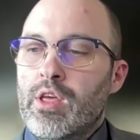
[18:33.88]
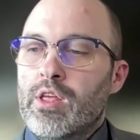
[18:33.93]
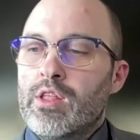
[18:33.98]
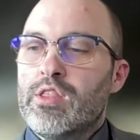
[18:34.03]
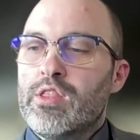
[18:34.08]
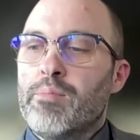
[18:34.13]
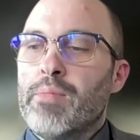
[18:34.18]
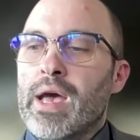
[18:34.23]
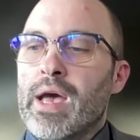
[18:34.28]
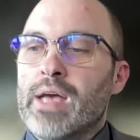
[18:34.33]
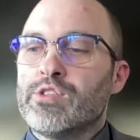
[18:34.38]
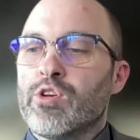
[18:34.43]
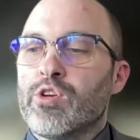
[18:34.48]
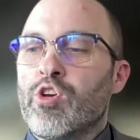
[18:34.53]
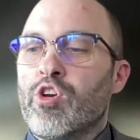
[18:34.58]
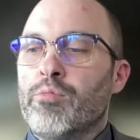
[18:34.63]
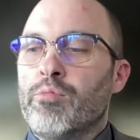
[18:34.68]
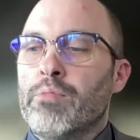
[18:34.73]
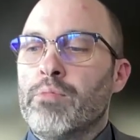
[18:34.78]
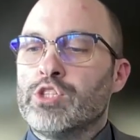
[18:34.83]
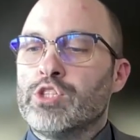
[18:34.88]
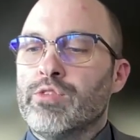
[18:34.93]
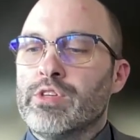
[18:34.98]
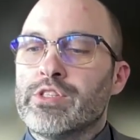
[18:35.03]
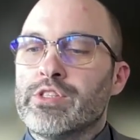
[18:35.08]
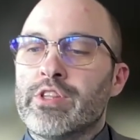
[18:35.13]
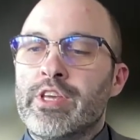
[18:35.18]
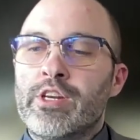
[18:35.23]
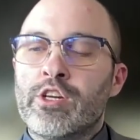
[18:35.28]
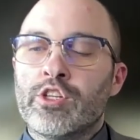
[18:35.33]
The massacre of much of
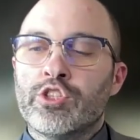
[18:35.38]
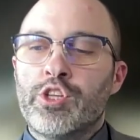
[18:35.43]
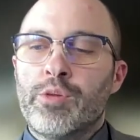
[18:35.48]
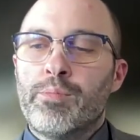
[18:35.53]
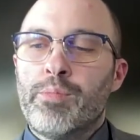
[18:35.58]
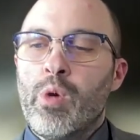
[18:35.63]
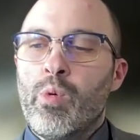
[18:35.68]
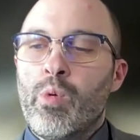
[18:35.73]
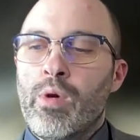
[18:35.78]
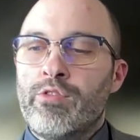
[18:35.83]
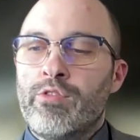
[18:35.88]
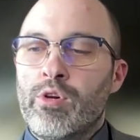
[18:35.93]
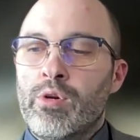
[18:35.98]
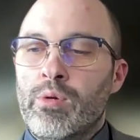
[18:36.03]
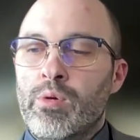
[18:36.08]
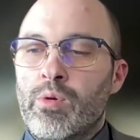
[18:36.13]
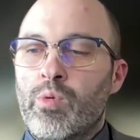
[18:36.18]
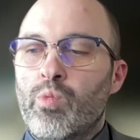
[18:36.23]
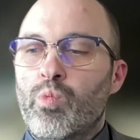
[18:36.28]
its leadership, however,